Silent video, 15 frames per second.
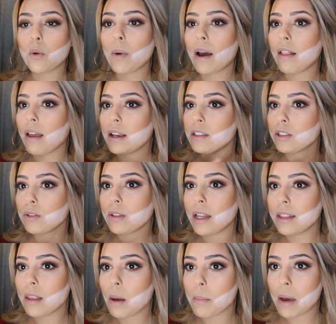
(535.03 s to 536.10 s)
while I do
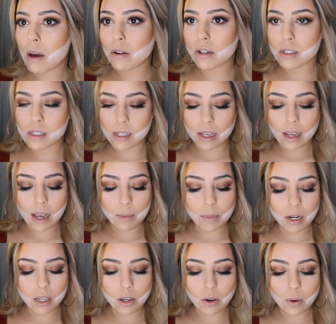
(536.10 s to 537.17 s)
let that powder sit, I'm going
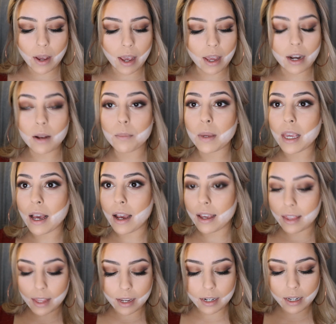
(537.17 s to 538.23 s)
to go ahead and be
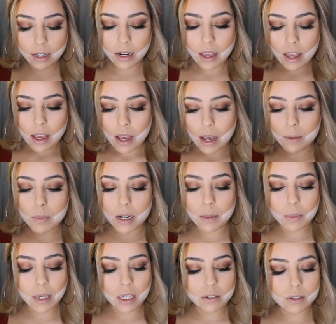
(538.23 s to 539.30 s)
highlighting. I'm going to
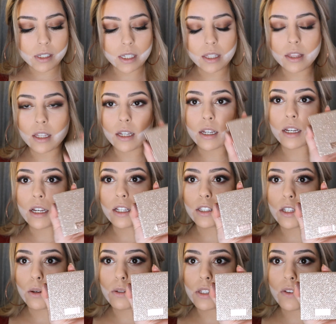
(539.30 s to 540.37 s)
be using the
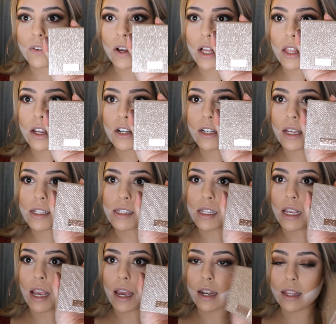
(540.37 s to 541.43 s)
Dose of Colors
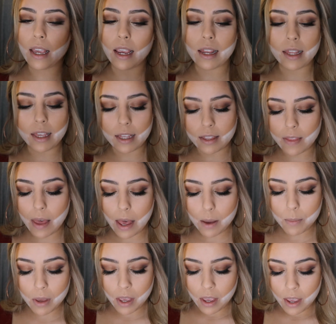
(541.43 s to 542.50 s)
Desi and Katy
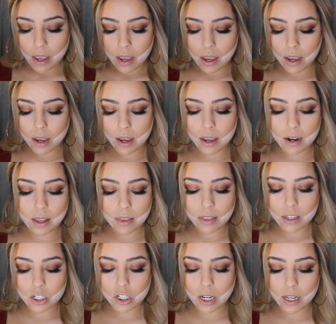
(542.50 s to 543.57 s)
collab in
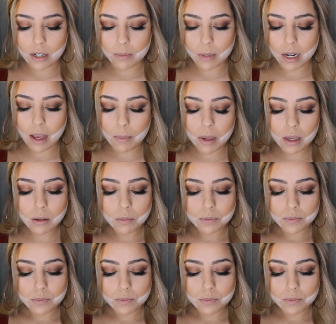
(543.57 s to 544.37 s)
the shade Mírame.